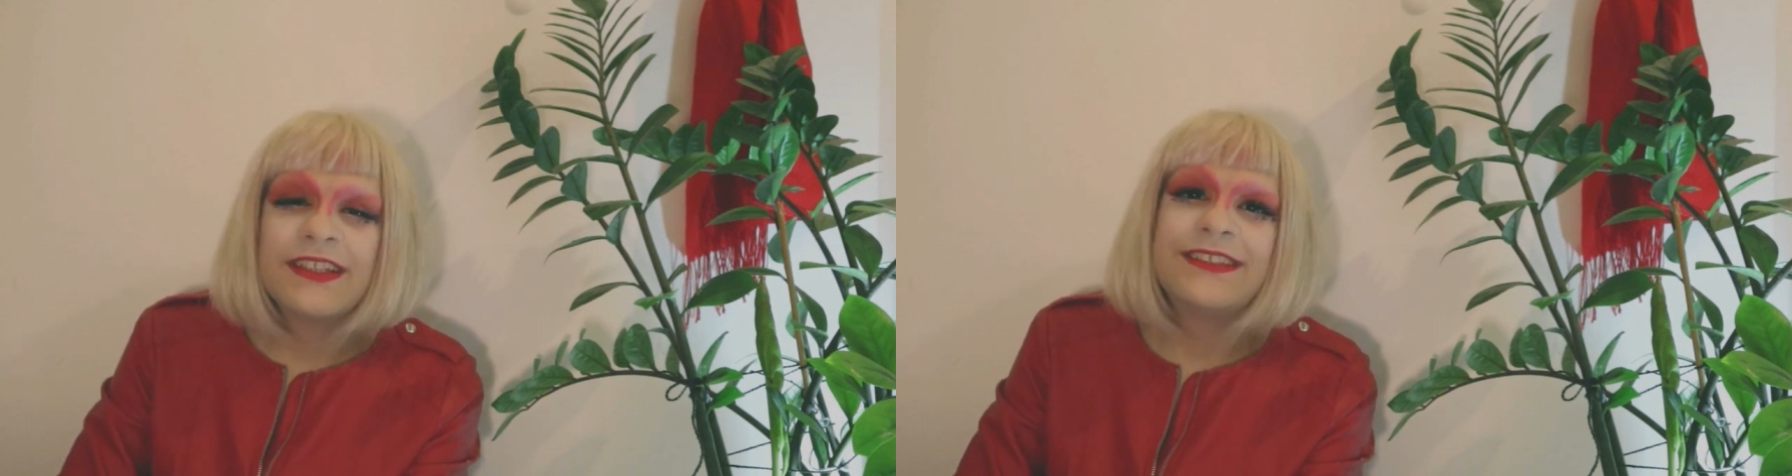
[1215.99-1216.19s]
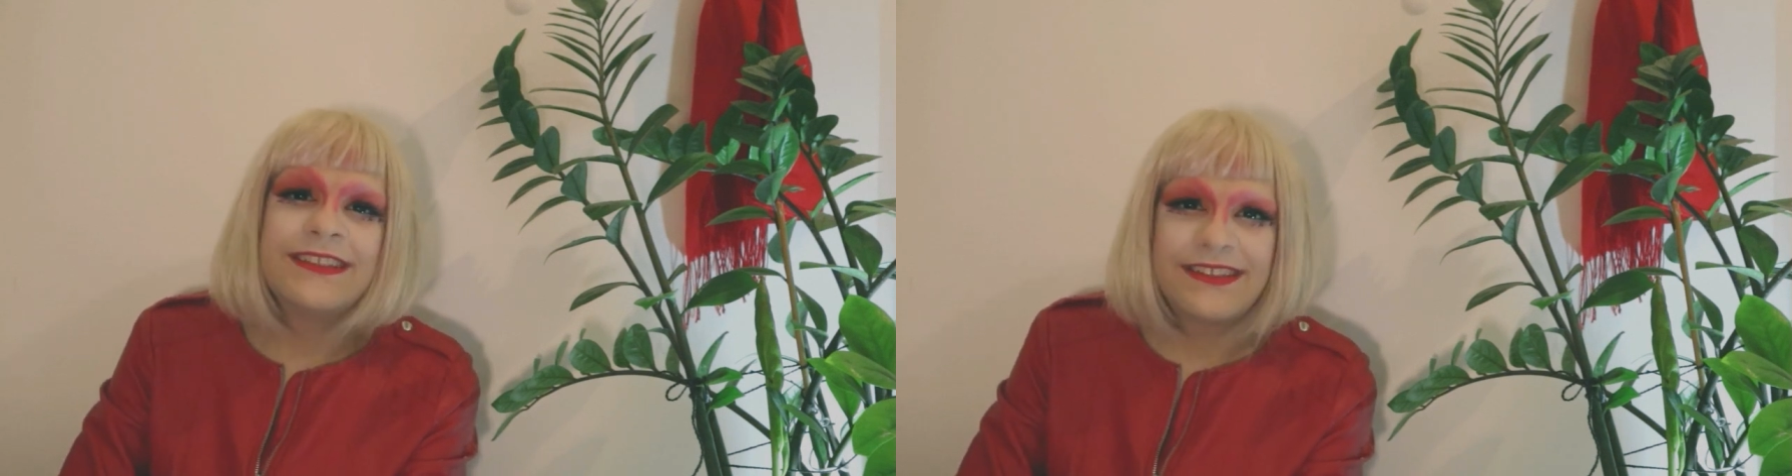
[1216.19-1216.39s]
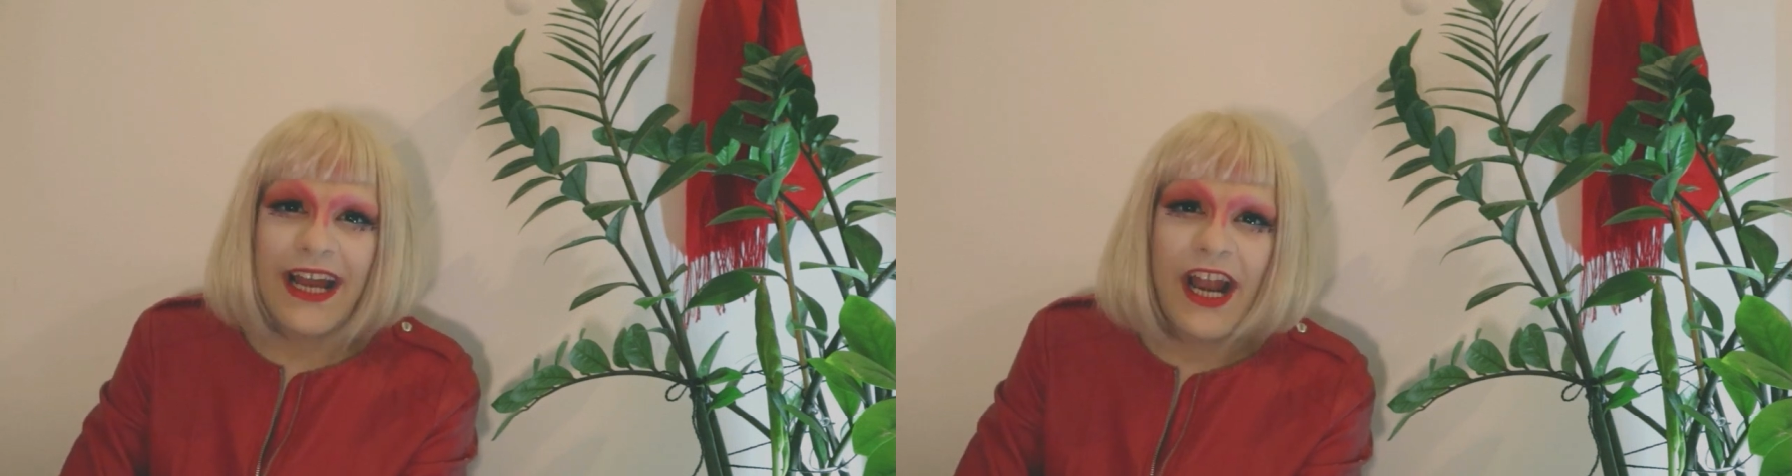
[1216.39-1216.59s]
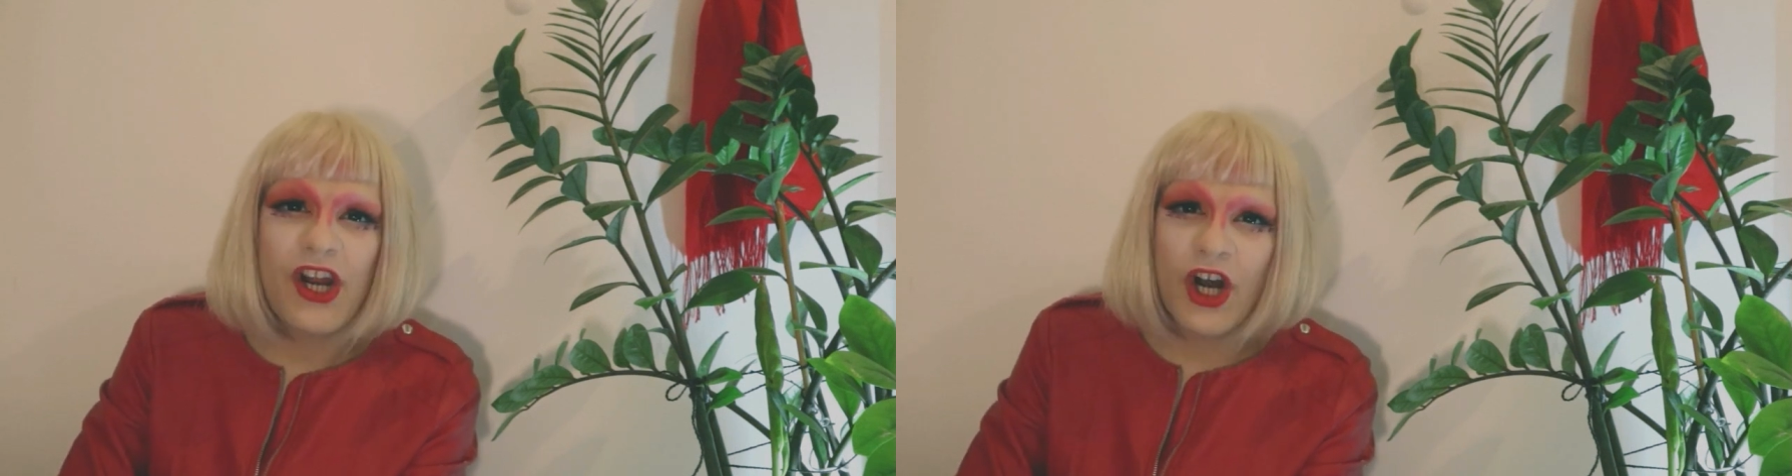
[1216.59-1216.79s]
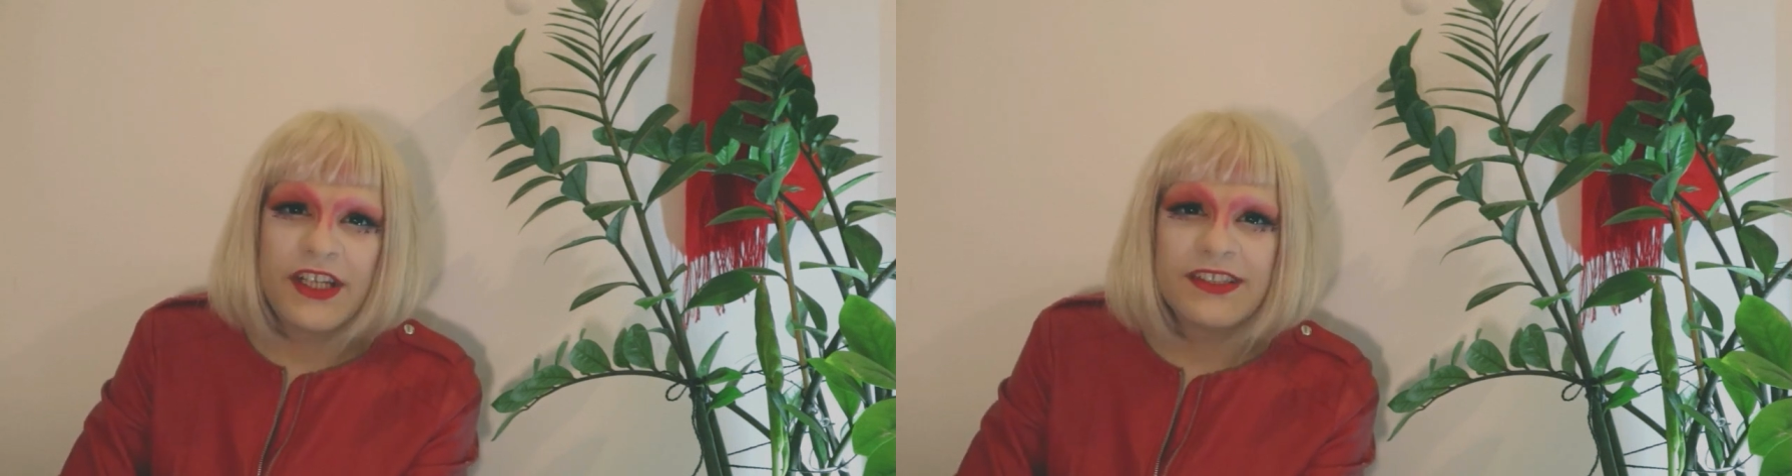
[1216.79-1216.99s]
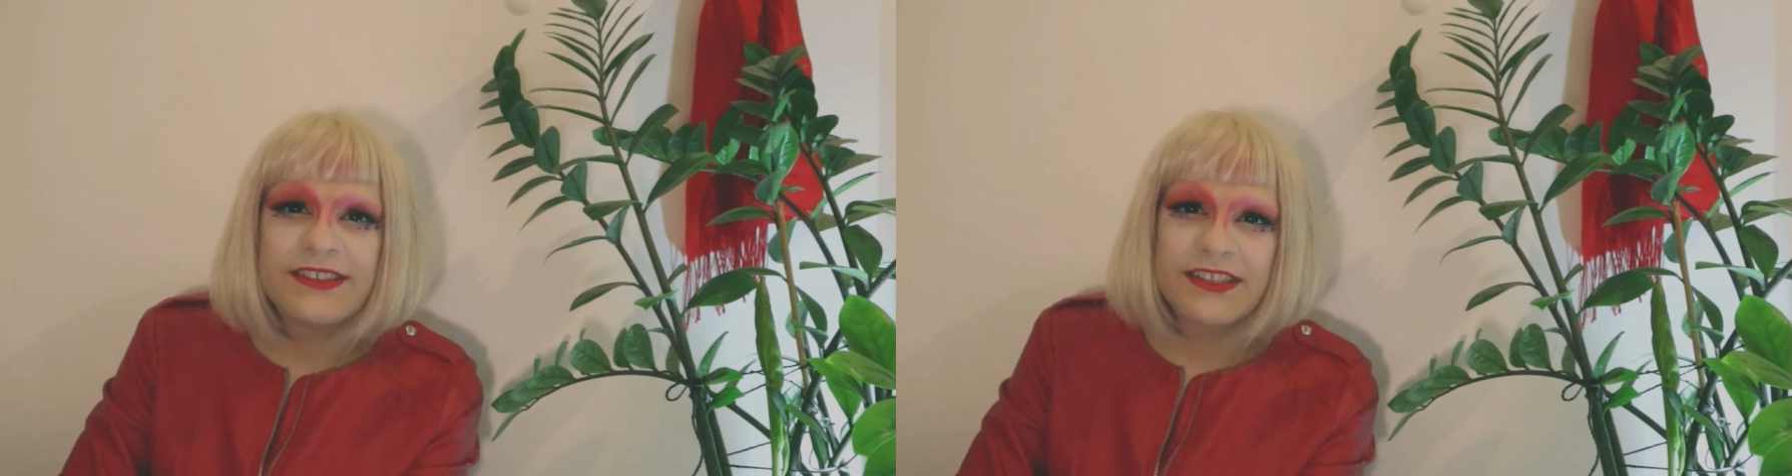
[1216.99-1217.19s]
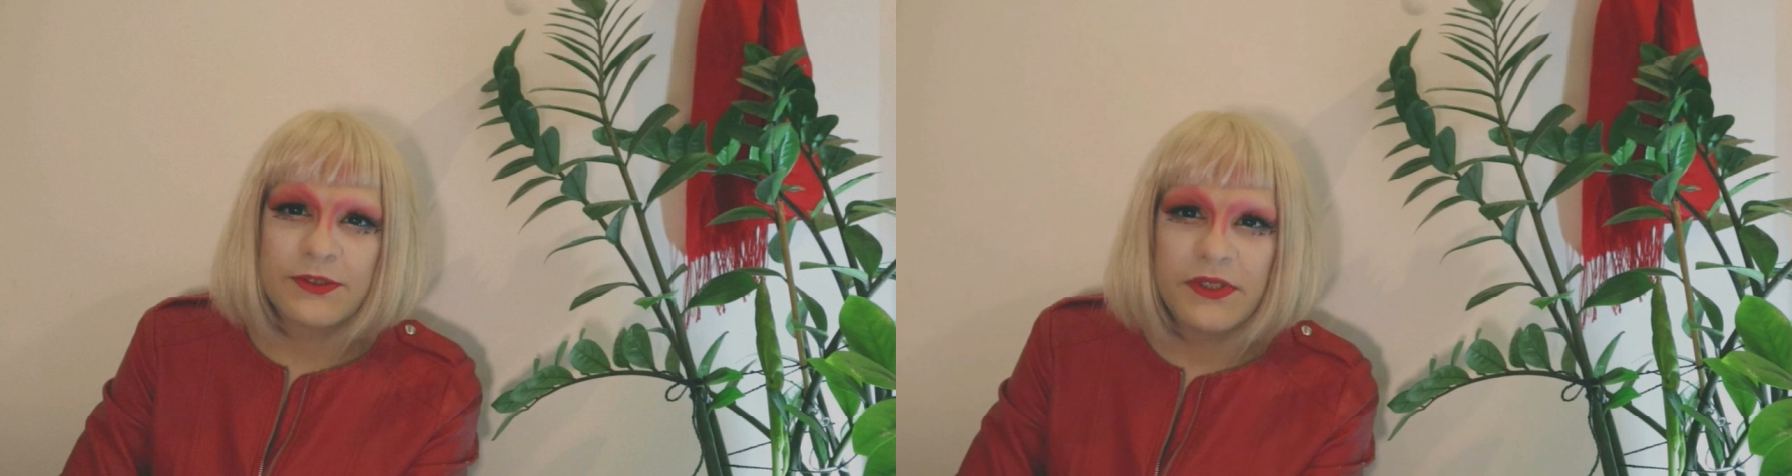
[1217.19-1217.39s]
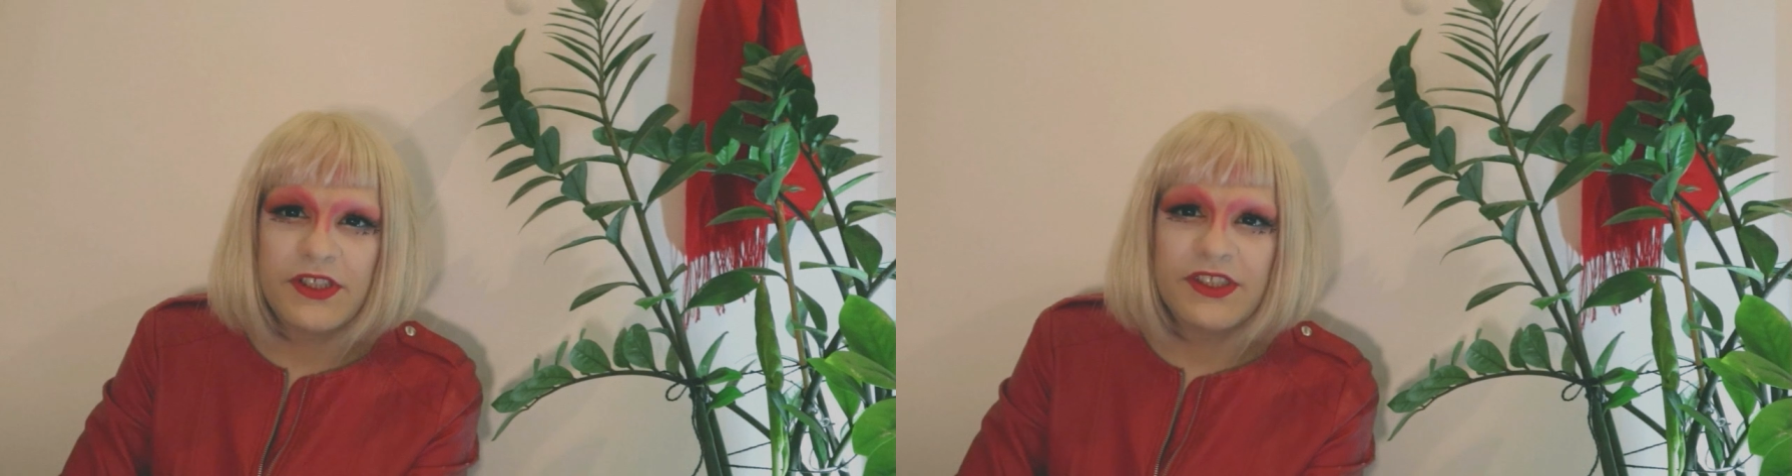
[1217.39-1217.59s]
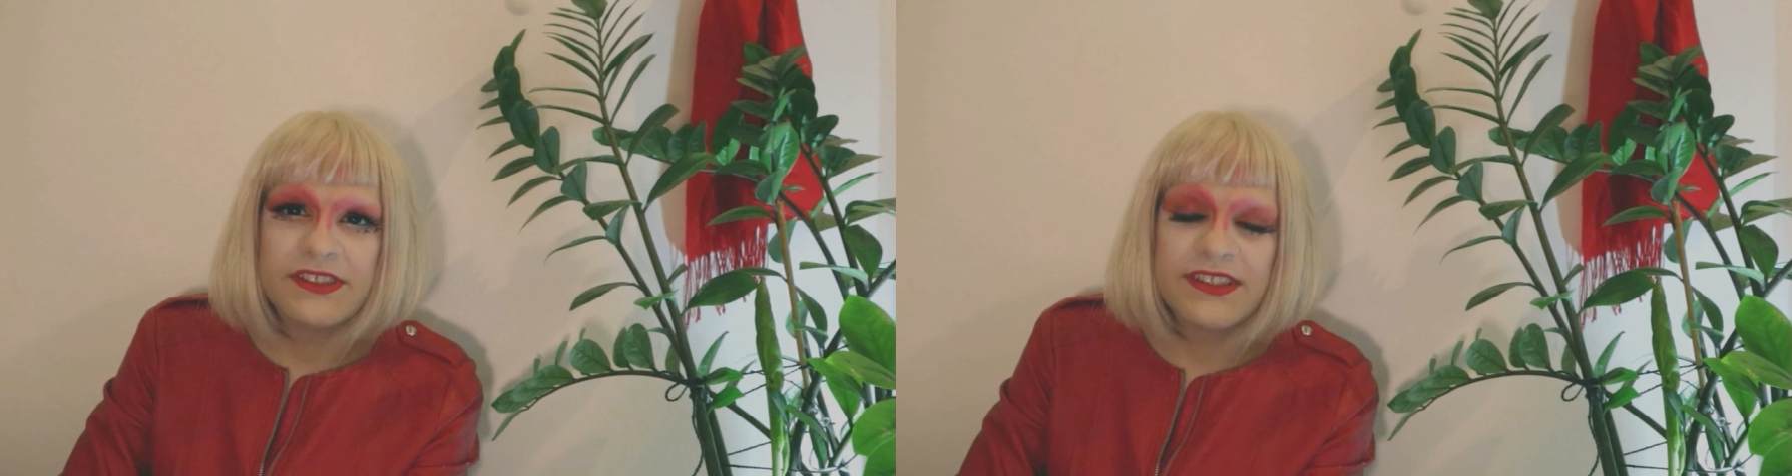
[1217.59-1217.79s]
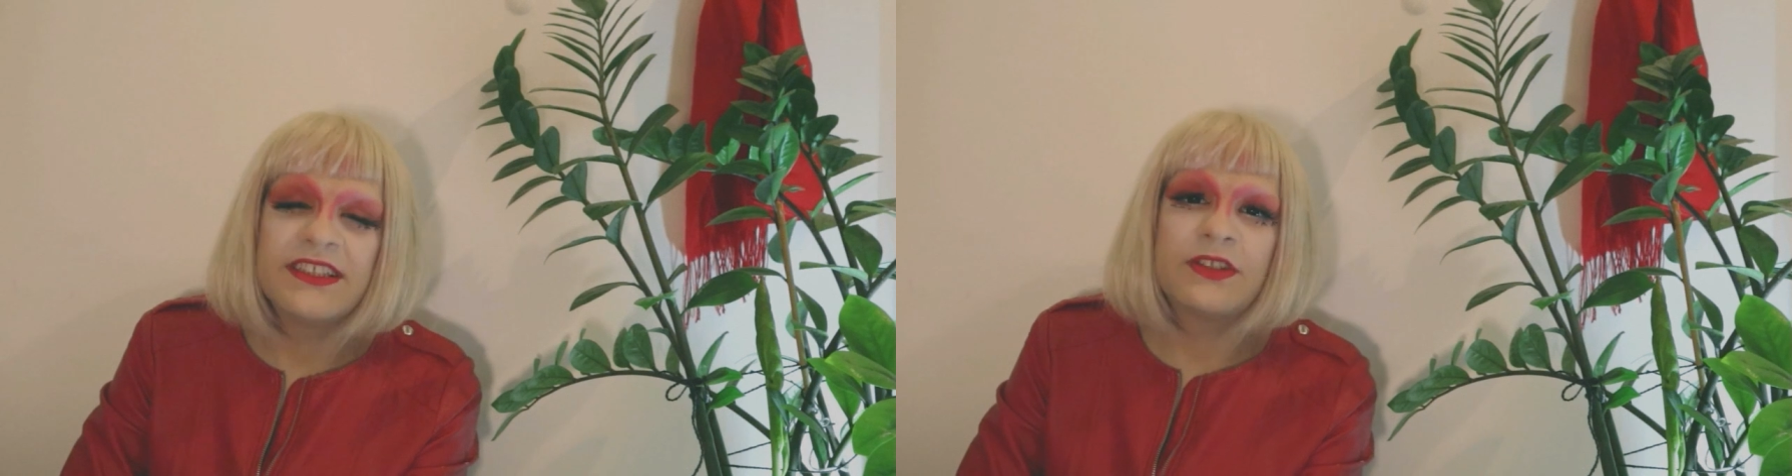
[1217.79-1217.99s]
the entire audience
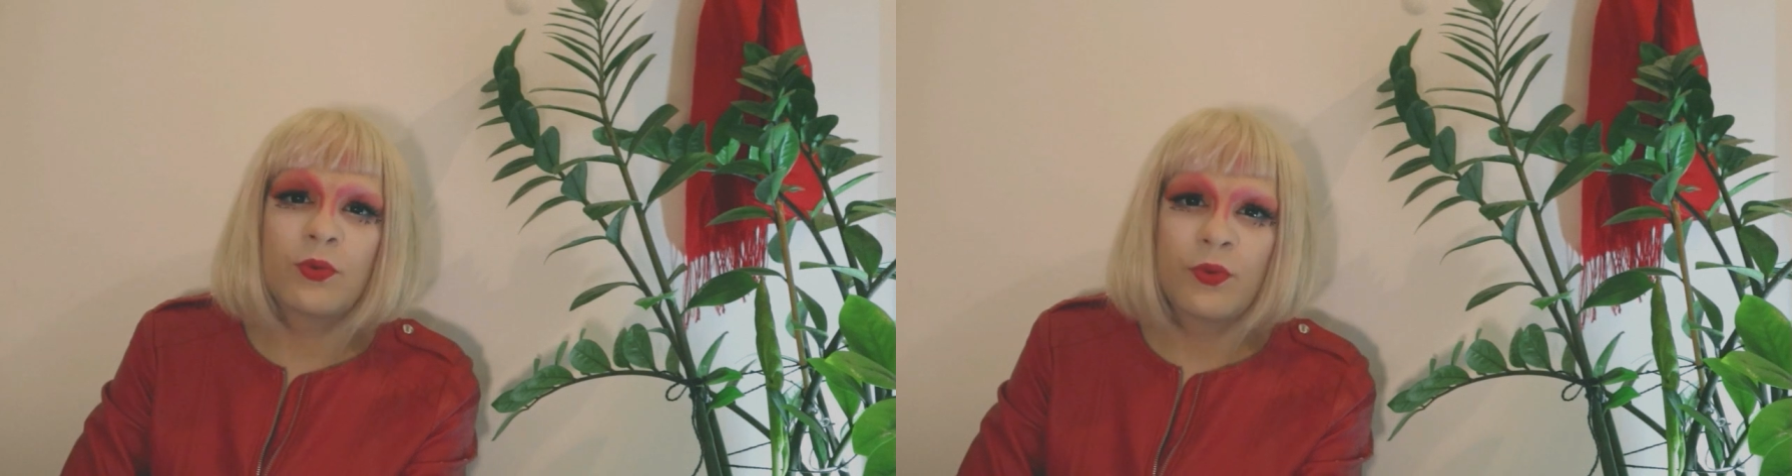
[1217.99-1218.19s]
experience is